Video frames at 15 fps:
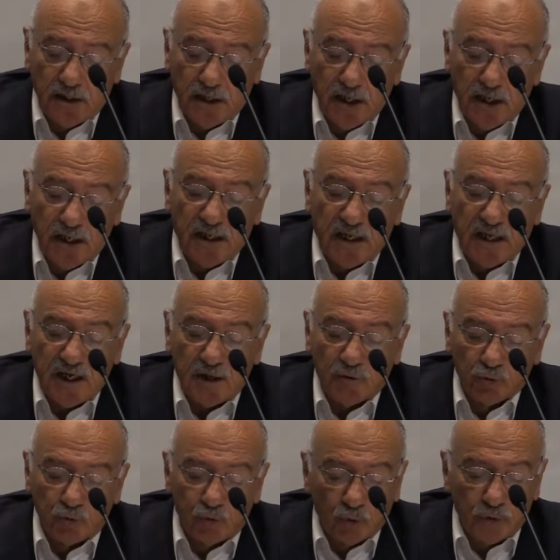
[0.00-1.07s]
well,
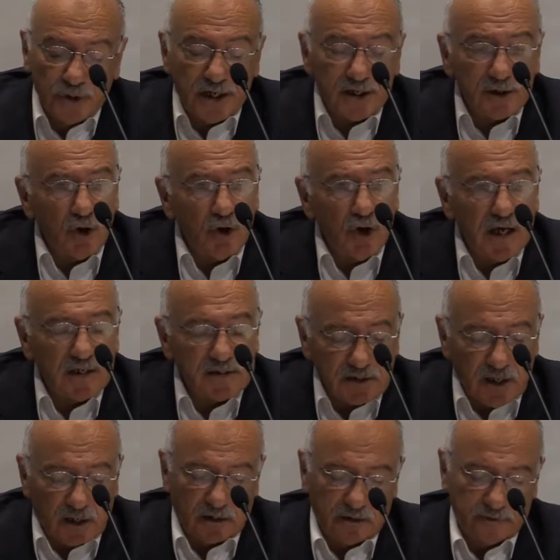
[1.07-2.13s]
language is not only a
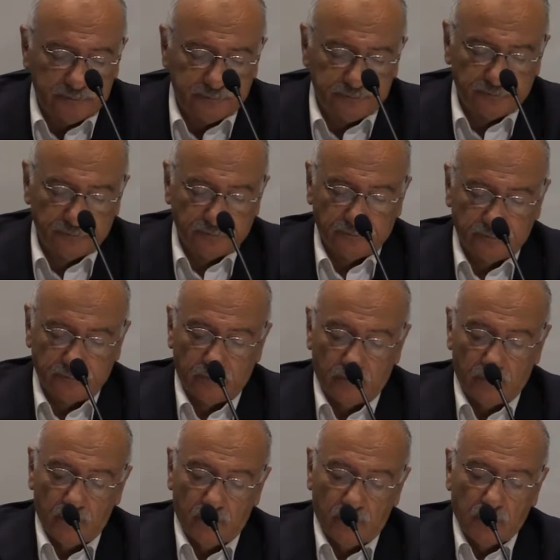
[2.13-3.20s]
basic
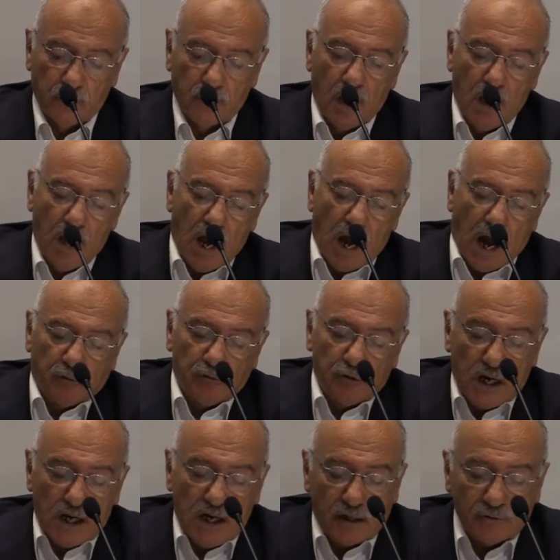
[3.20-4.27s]
identity of
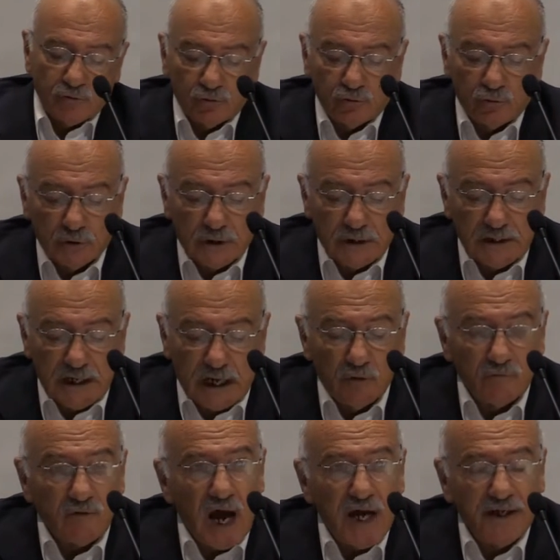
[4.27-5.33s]
a nation, it's also
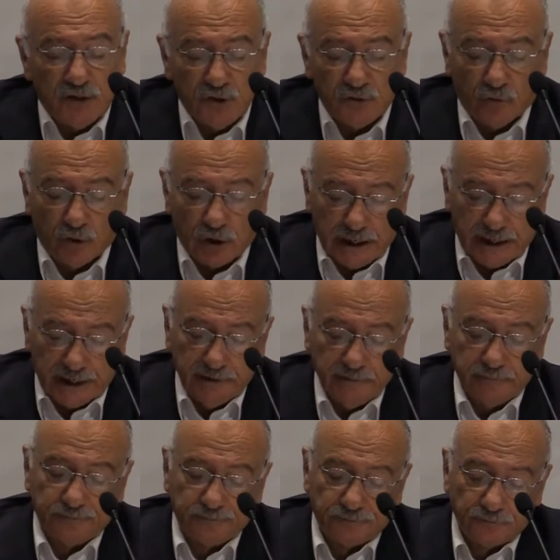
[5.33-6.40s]
something that
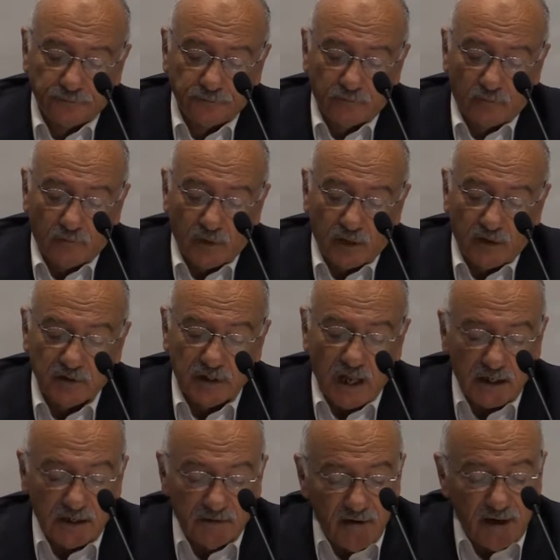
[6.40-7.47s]
constructs
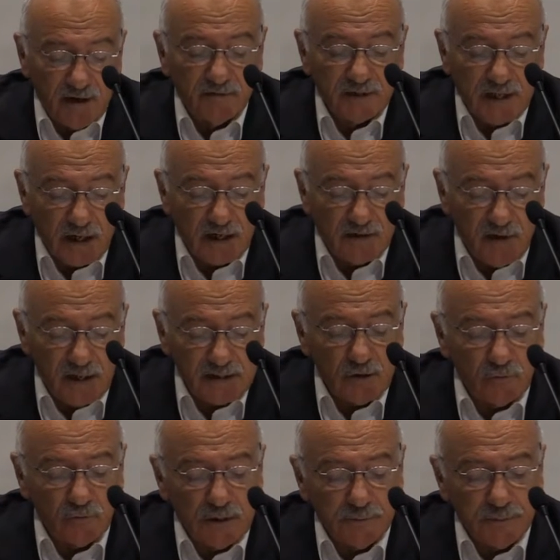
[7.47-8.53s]
an
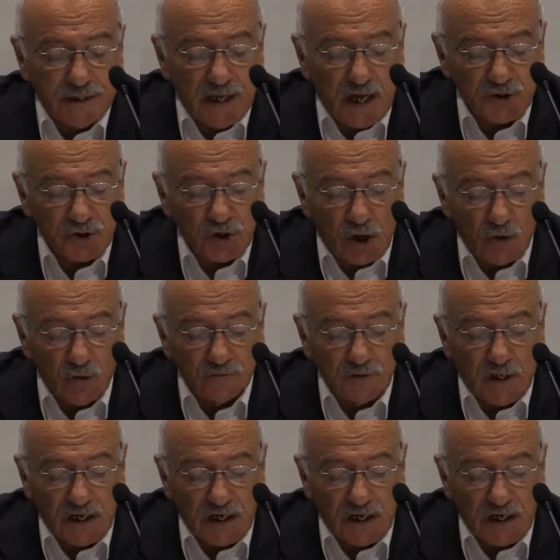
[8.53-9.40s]
identity in itself.